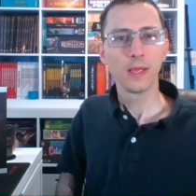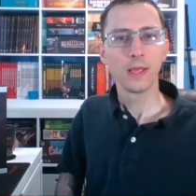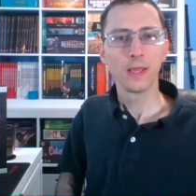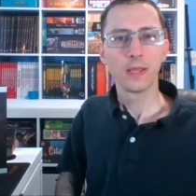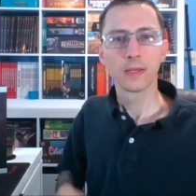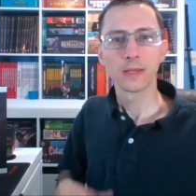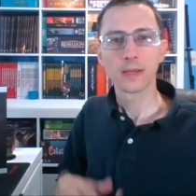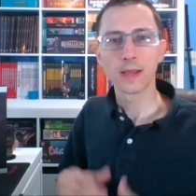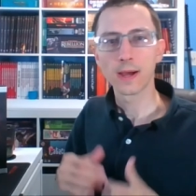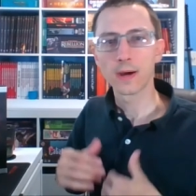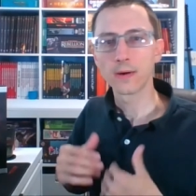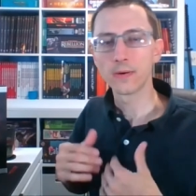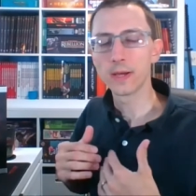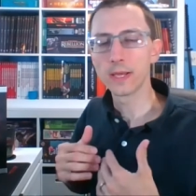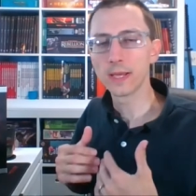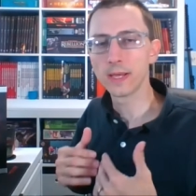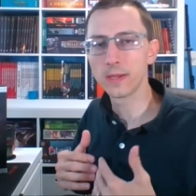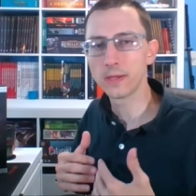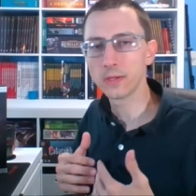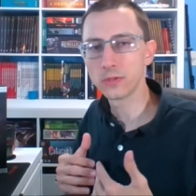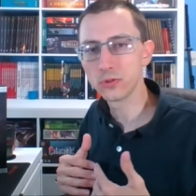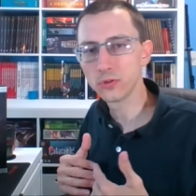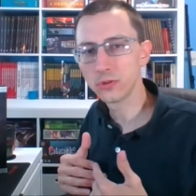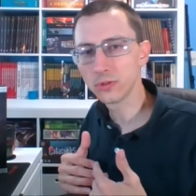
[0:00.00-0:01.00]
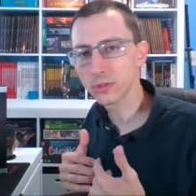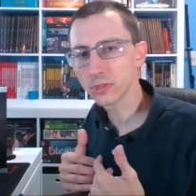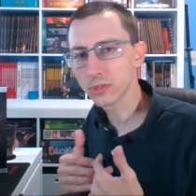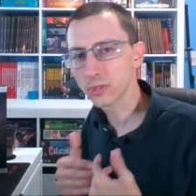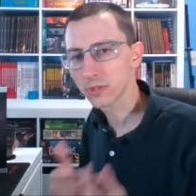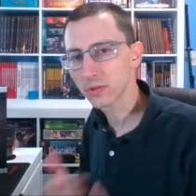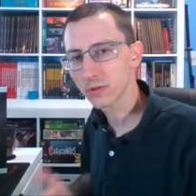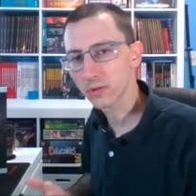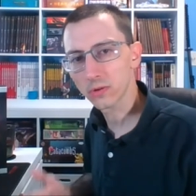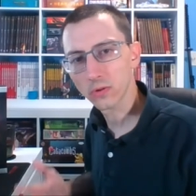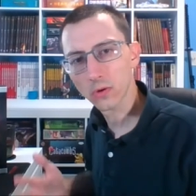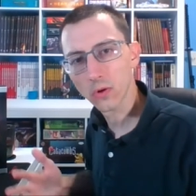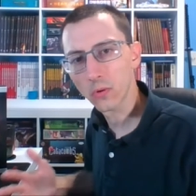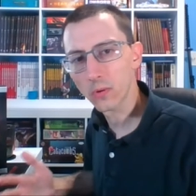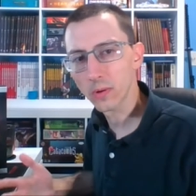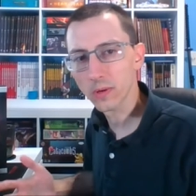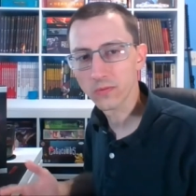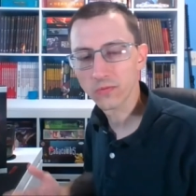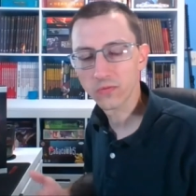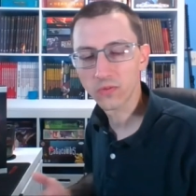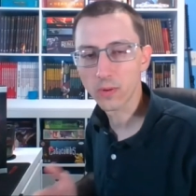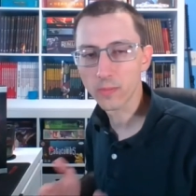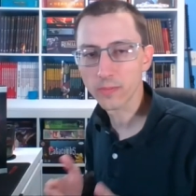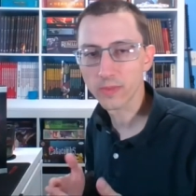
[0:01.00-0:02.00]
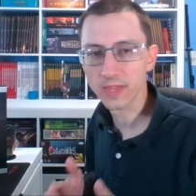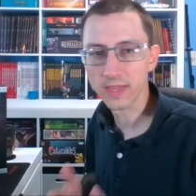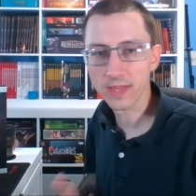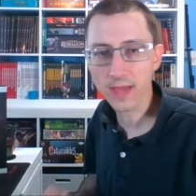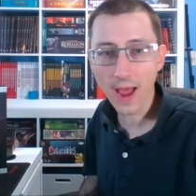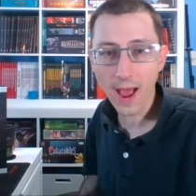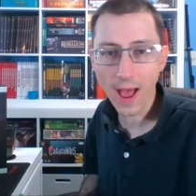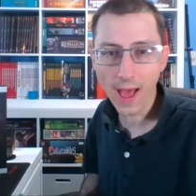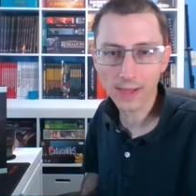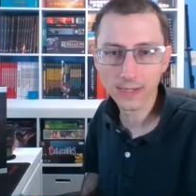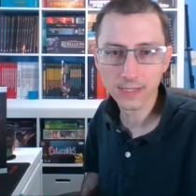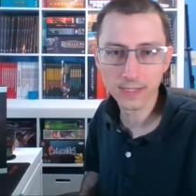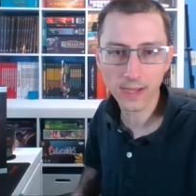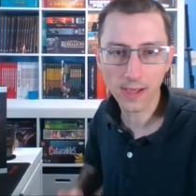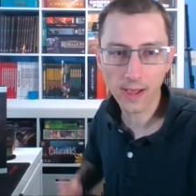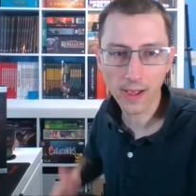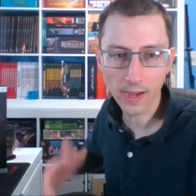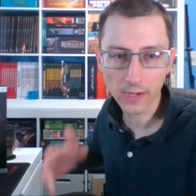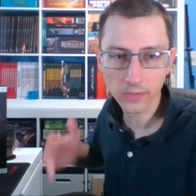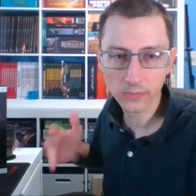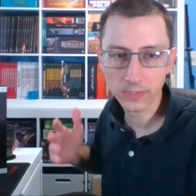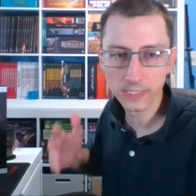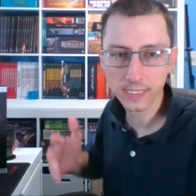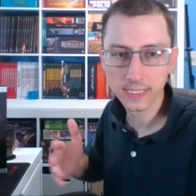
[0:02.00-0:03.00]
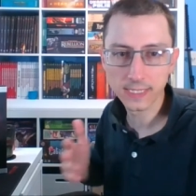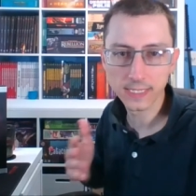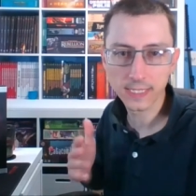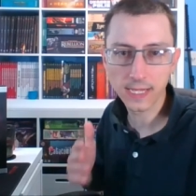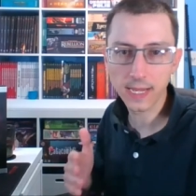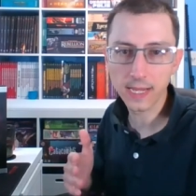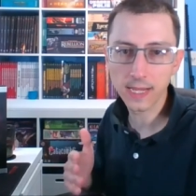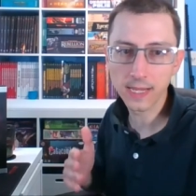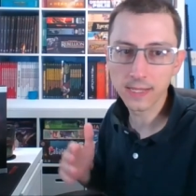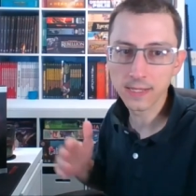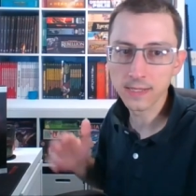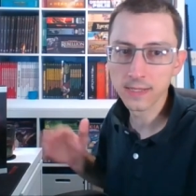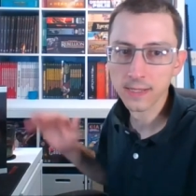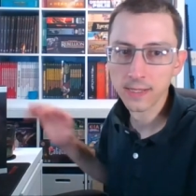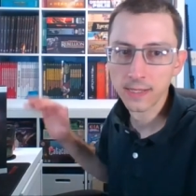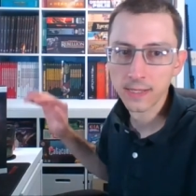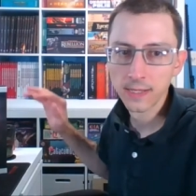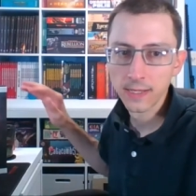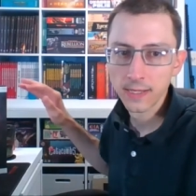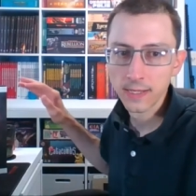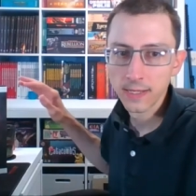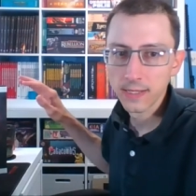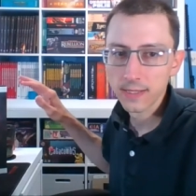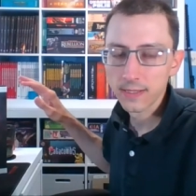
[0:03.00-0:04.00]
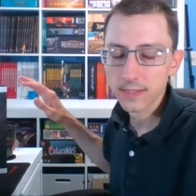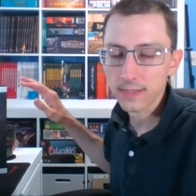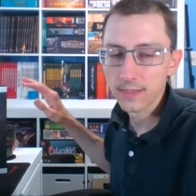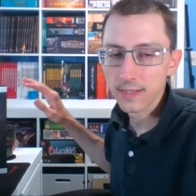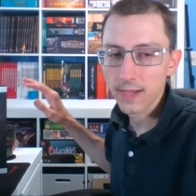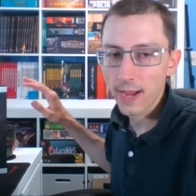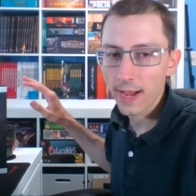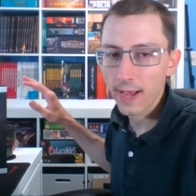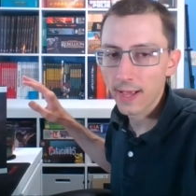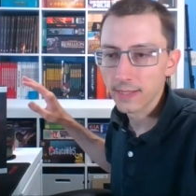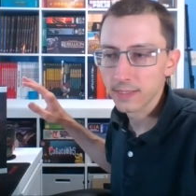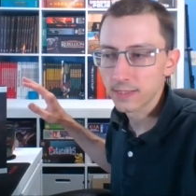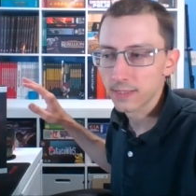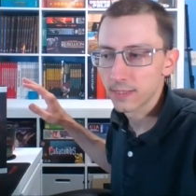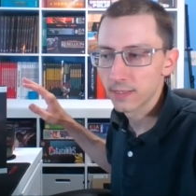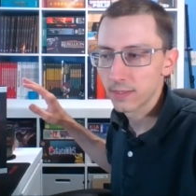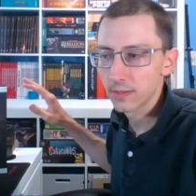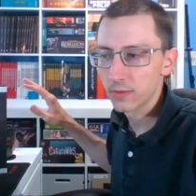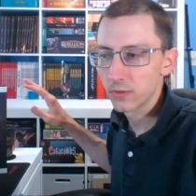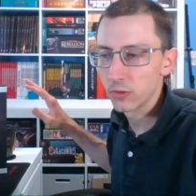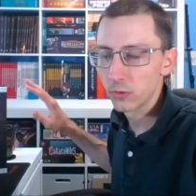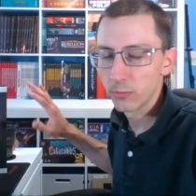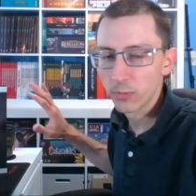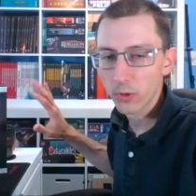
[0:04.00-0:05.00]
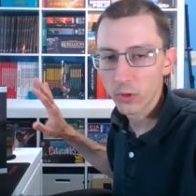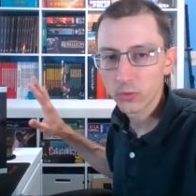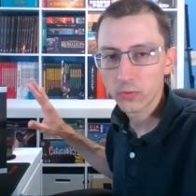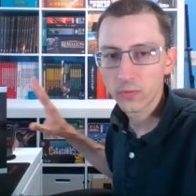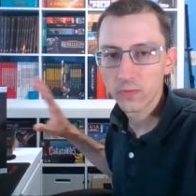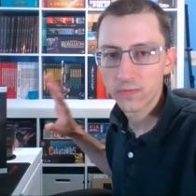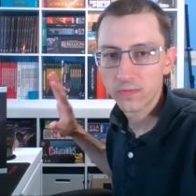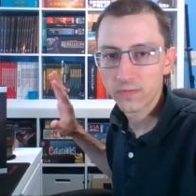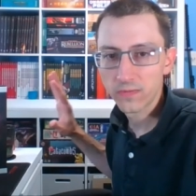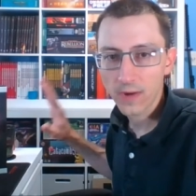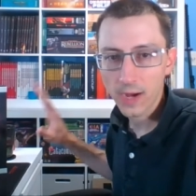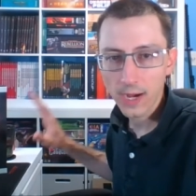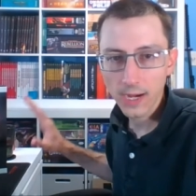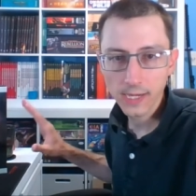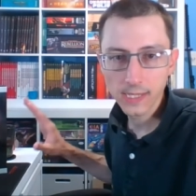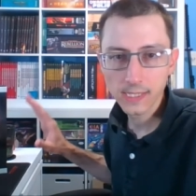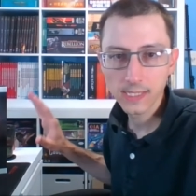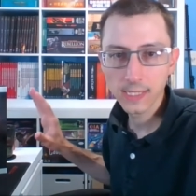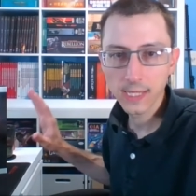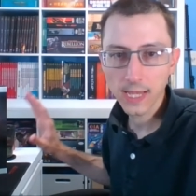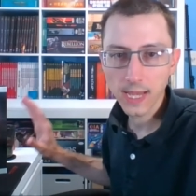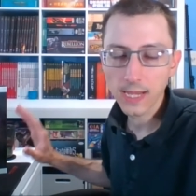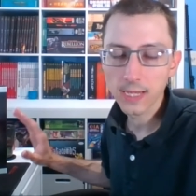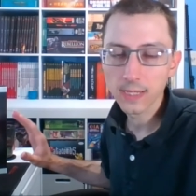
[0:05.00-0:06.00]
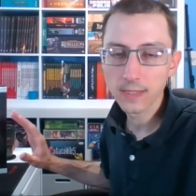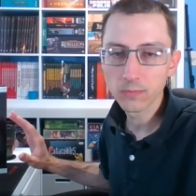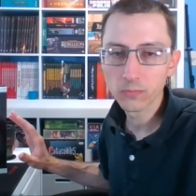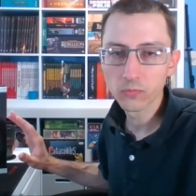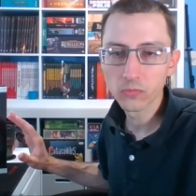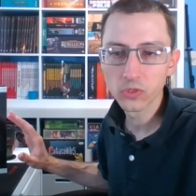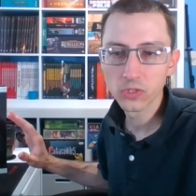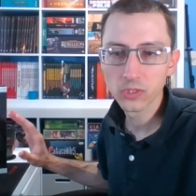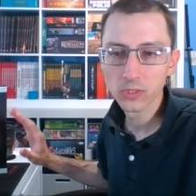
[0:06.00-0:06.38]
Now, just going from that, I would say that they're both fine games.